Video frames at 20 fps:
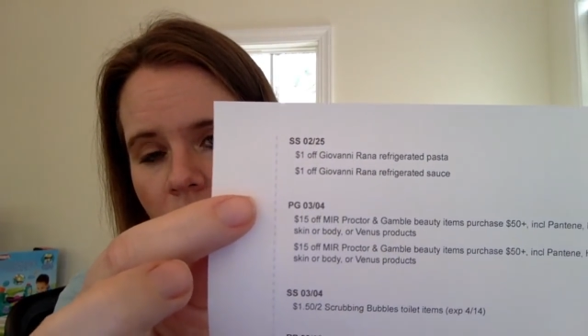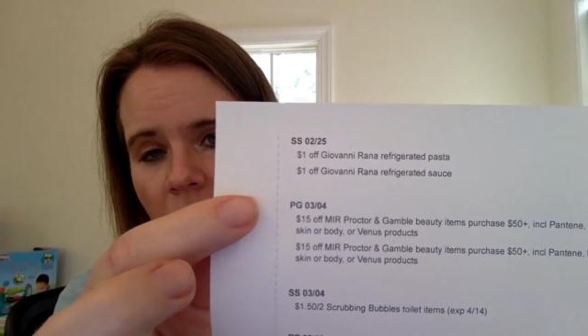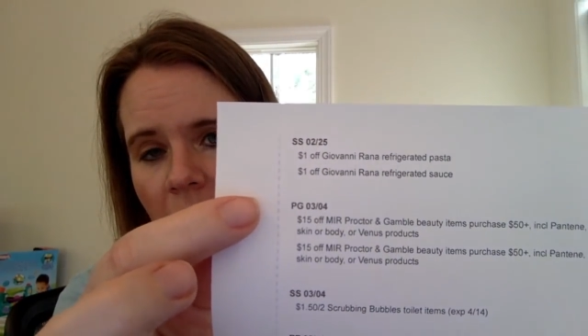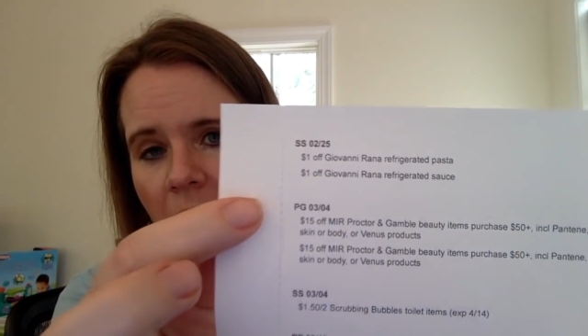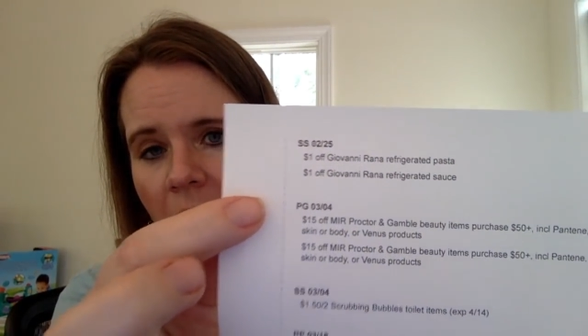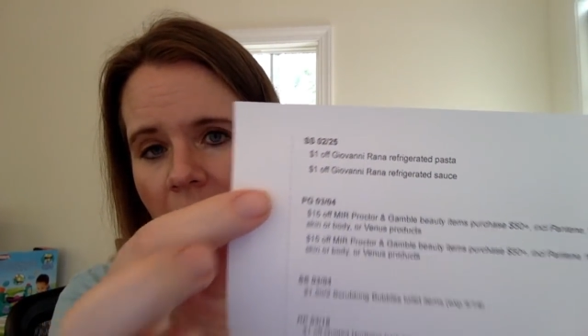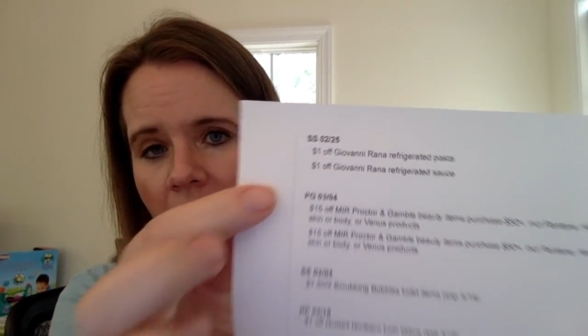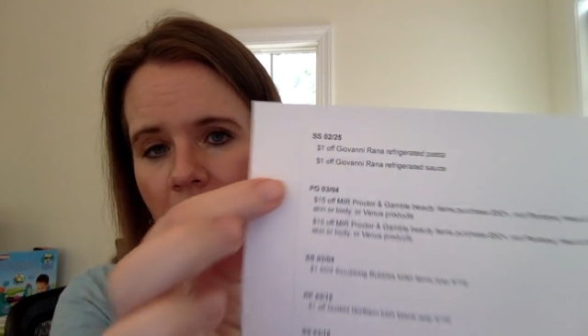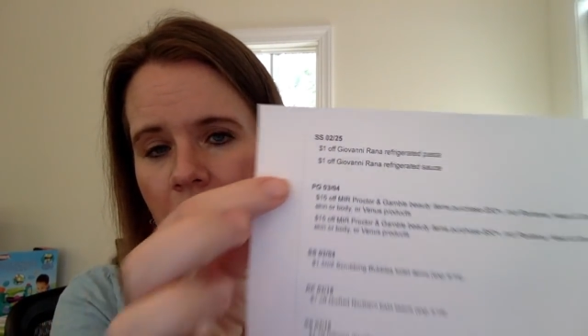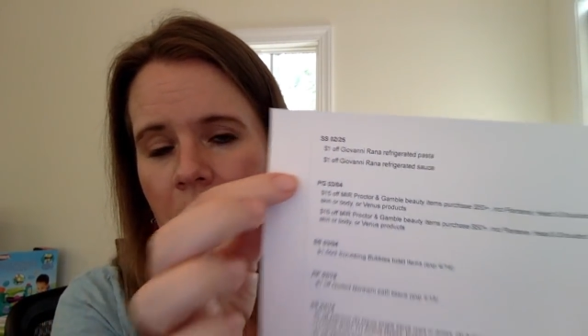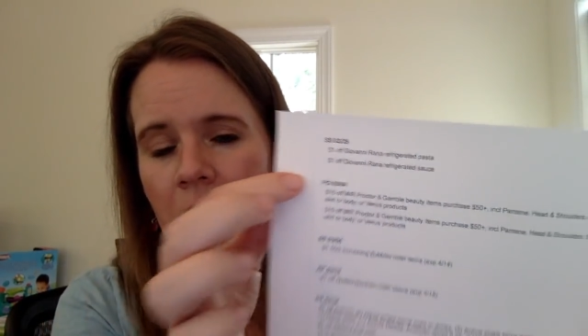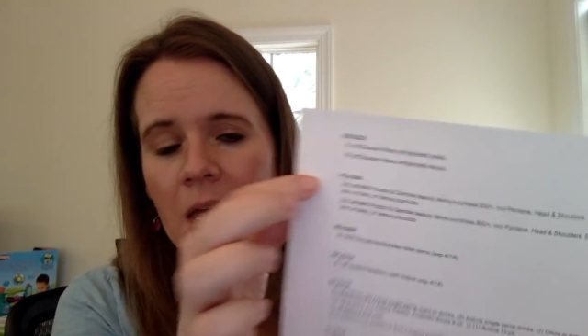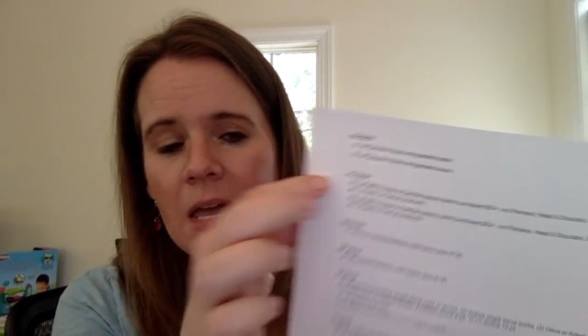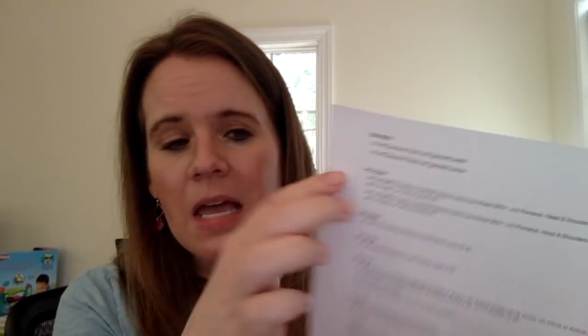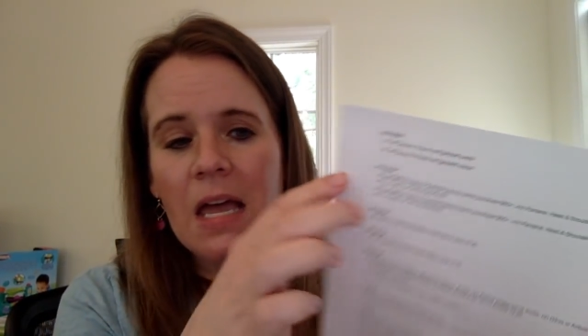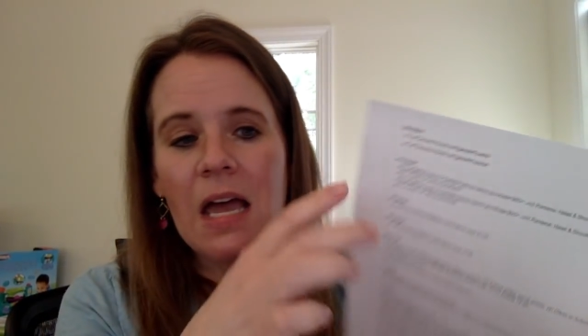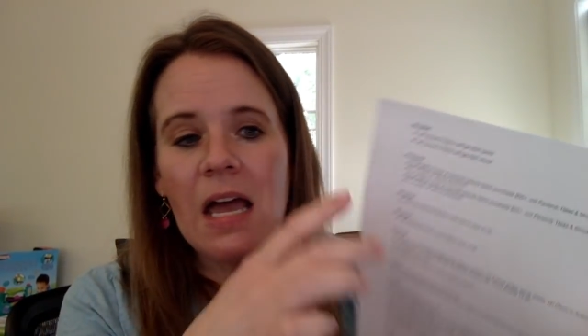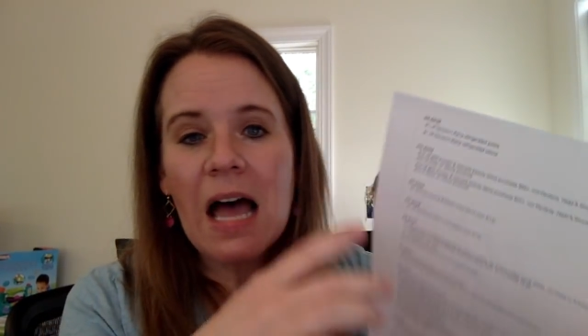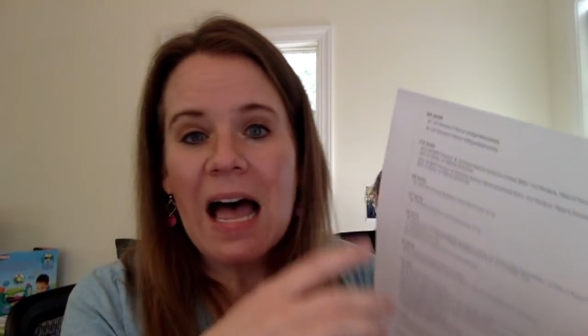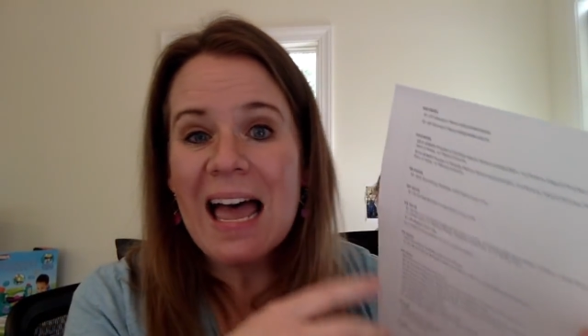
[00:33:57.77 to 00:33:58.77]
um,
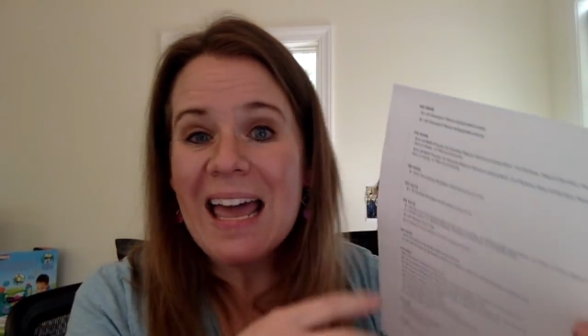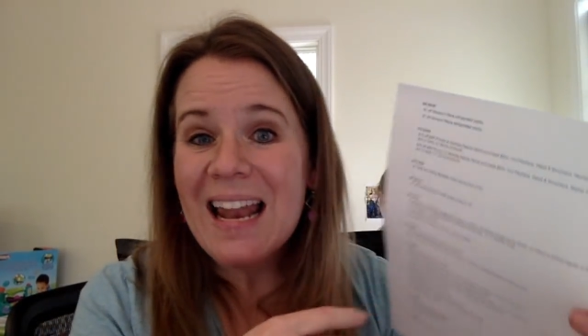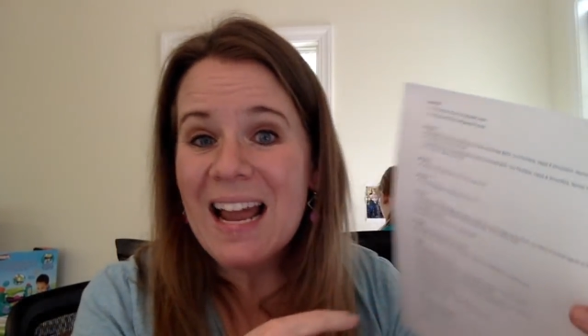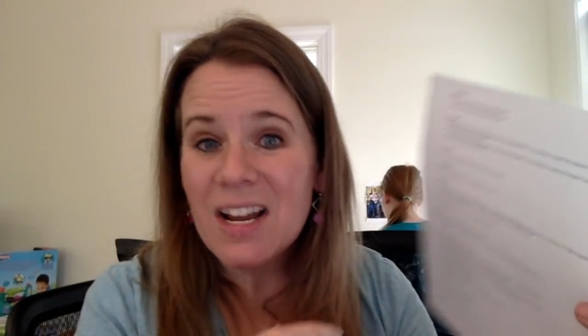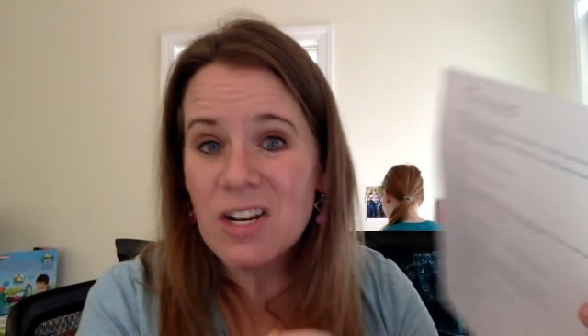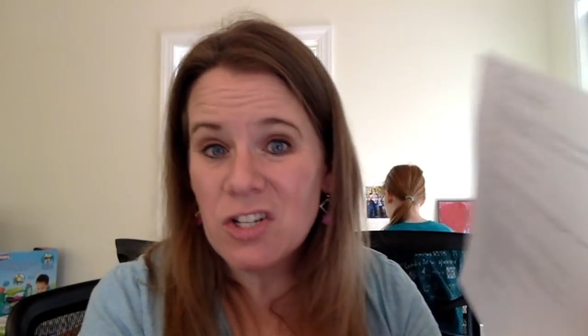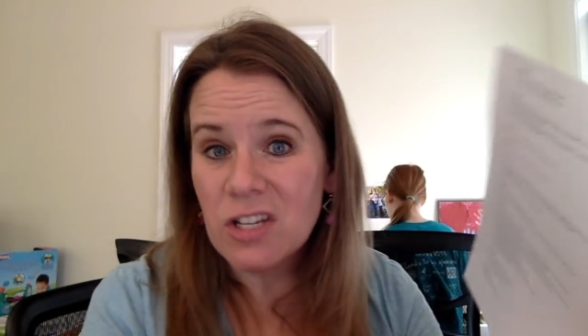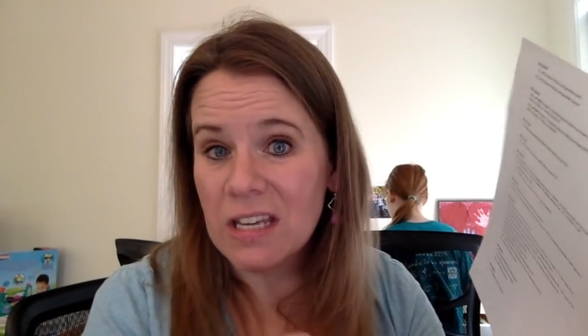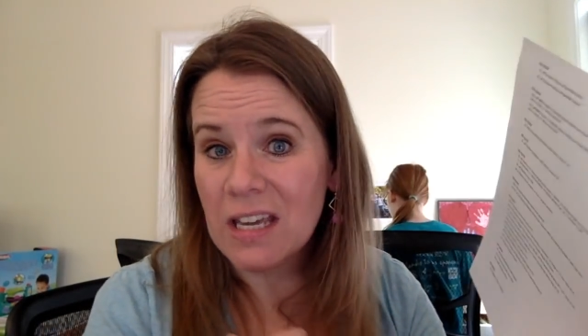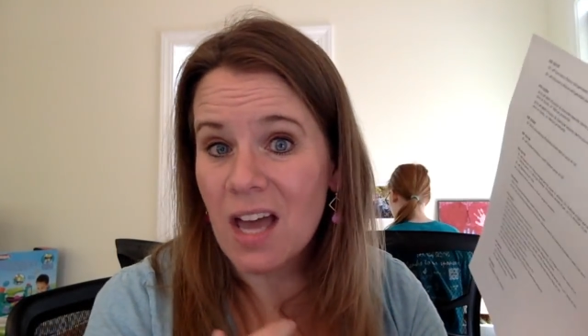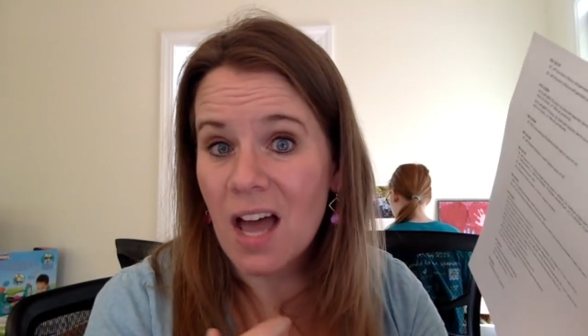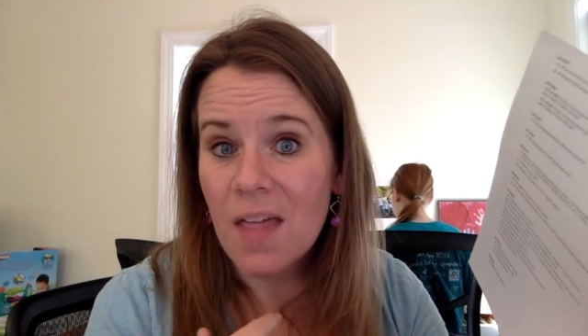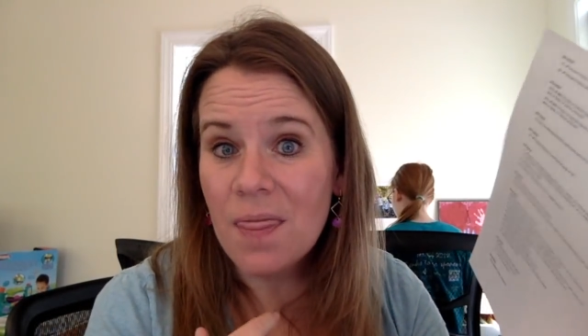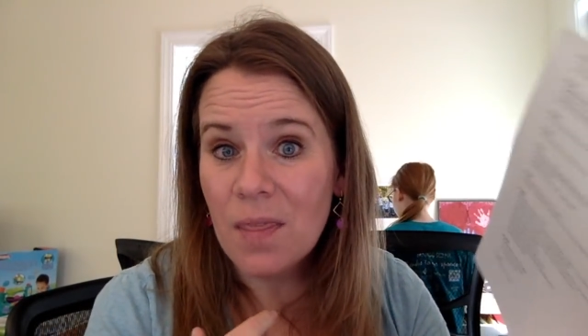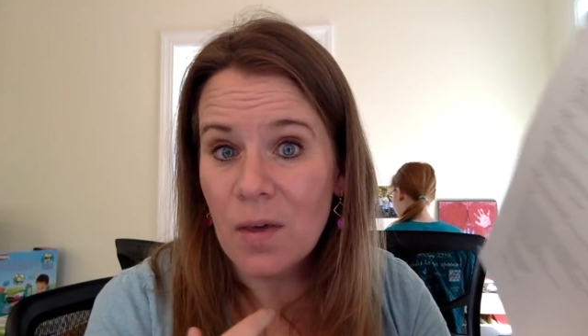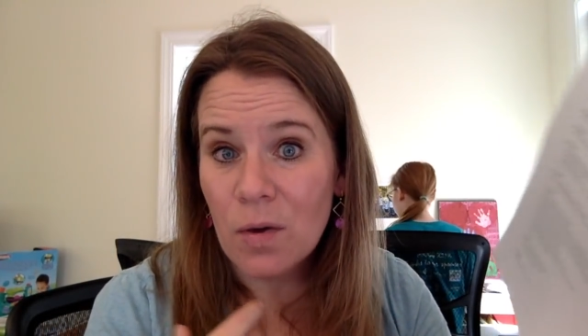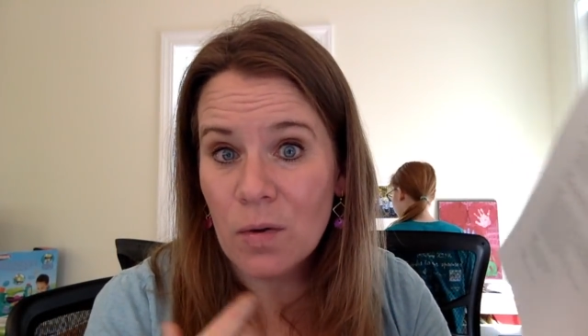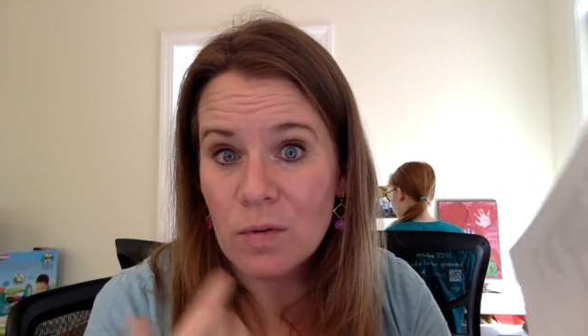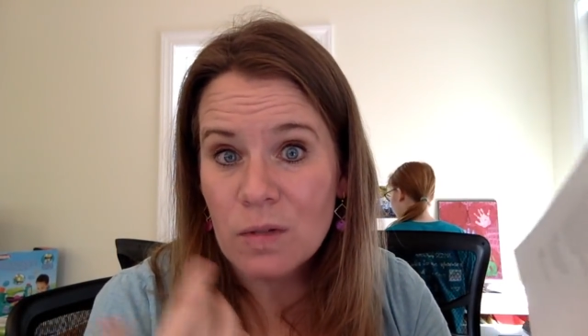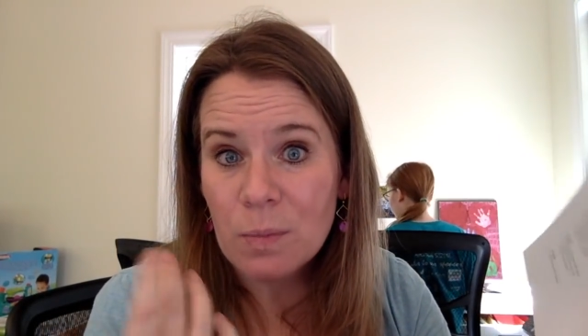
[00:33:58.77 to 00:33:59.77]
I'd actually cut
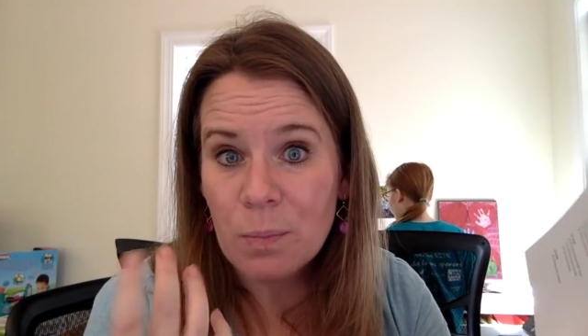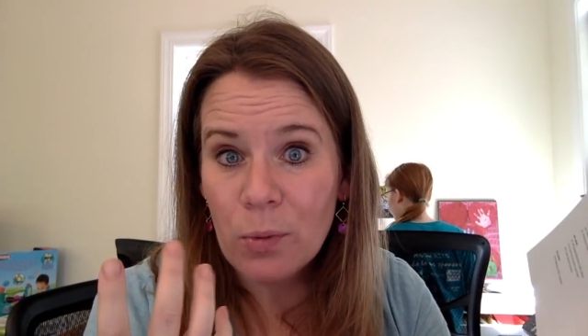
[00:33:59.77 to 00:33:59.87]
those